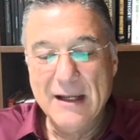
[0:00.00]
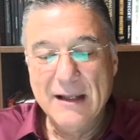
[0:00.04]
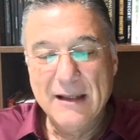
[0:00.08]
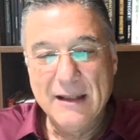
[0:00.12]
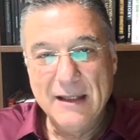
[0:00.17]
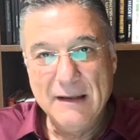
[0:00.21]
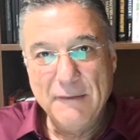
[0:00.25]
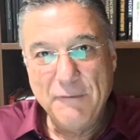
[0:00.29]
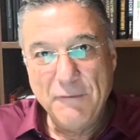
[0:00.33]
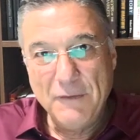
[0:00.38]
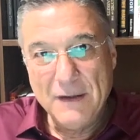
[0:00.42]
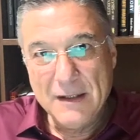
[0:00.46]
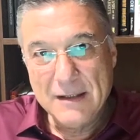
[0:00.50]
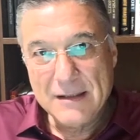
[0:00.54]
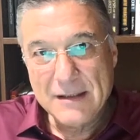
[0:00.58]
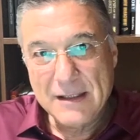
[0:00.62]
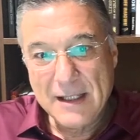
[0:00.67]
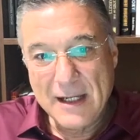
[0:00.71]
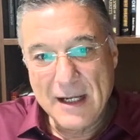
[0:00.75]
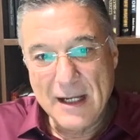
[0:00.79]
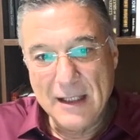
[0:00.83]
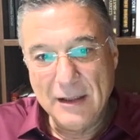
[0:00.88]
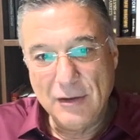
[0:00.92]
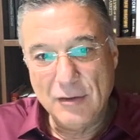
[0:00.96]
The first
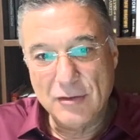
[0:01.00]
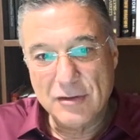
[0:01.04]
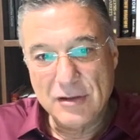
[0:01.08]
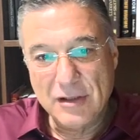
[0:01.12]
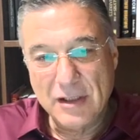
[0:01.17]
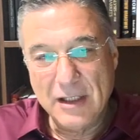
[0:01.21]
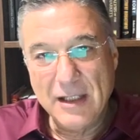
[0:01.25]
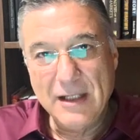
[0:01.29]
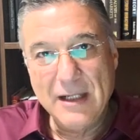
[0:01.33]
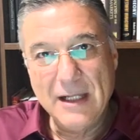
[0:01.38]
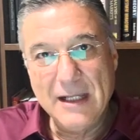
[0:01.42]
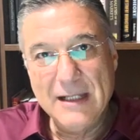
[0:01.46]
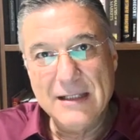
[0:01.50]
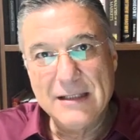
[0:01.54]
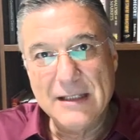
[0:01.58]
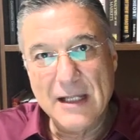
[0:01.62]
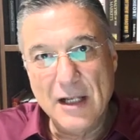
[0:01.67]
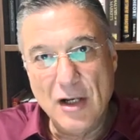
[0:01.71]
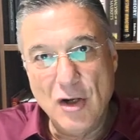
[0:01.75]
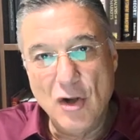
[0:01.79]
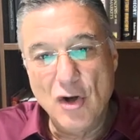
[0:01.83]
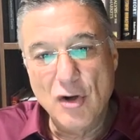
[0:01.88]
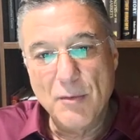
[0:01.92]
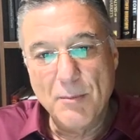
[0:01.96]
candlestick is a
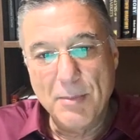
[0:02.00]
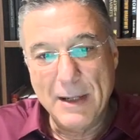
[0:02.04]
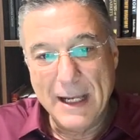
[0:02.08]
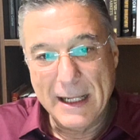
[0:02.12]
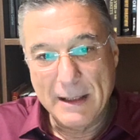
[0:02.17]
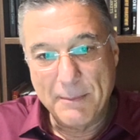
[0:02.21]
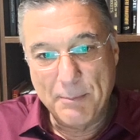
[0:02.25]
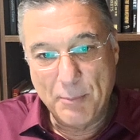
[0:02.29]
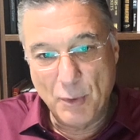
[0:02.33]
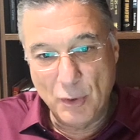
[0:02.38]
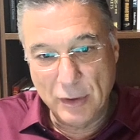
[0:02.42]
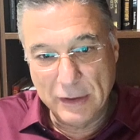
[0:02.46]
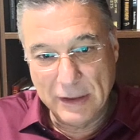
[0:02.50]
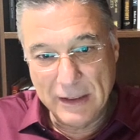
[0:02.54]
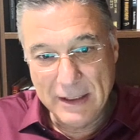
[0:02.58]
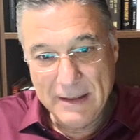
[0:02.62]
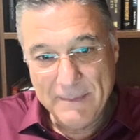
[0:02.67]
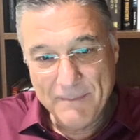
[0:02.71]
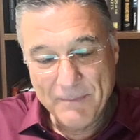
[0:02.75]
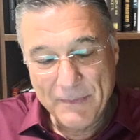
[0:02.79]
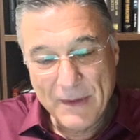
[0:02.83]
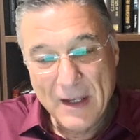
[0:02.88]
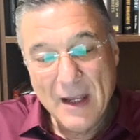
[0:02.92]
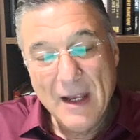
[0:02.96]
long black body,
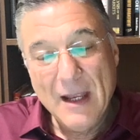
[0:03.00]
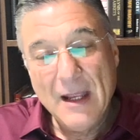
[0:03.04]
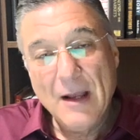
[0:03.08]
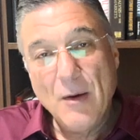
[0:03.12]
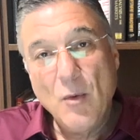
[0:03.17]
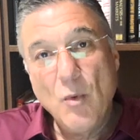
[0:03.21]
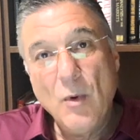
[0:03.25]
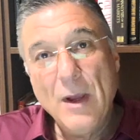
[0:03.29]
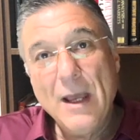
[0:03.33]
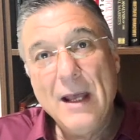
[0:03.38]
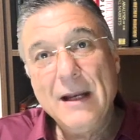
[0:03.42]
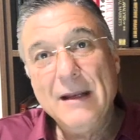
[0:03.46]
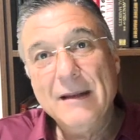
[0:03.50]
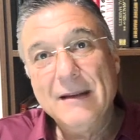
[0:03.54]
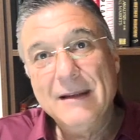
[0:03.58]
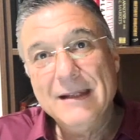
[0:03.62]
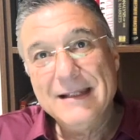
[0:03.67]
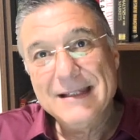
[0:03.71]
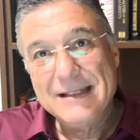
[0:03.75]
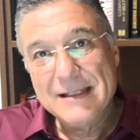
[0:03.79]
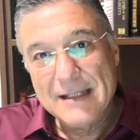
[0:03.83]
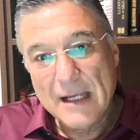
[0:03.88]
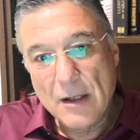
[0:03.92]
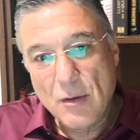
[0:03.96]
where the
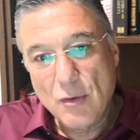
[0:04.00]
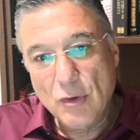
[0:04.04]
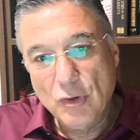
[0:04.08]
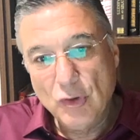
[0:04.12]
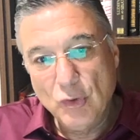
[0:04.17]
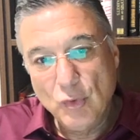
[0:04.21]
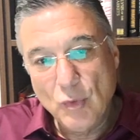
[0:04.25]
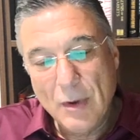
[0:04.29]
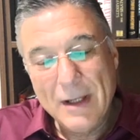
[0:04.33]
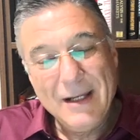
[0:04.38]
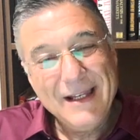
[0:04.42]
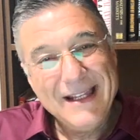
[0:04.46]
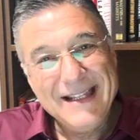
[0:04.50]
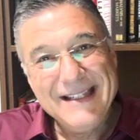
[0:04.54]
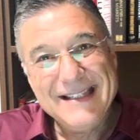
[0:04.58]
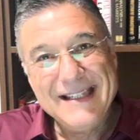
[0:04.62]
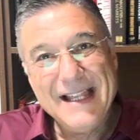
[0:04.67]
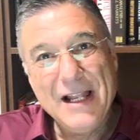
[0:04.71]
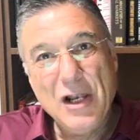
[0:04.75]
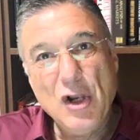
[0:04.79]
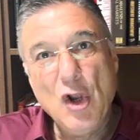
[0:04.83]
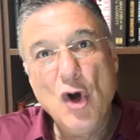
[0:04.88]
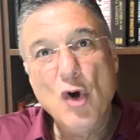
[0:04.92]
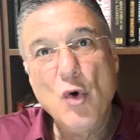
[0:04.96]
second one is a
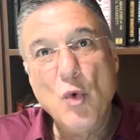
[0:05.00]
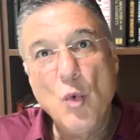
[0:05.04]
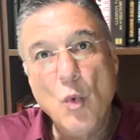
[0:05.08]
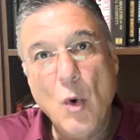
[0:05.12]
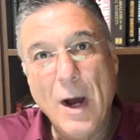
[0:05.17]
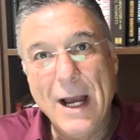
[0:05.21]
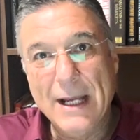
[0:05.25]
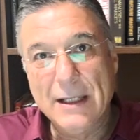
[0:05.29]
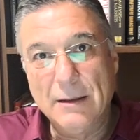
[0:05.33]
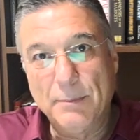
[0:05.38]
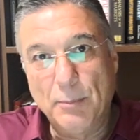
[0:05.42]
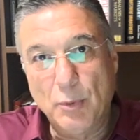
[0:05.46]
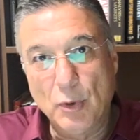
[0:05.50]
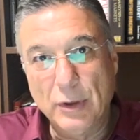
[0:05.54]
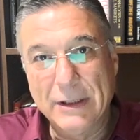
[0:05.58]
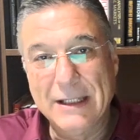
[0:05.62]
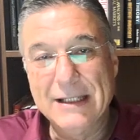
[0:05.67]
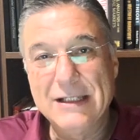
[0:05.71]
long white body.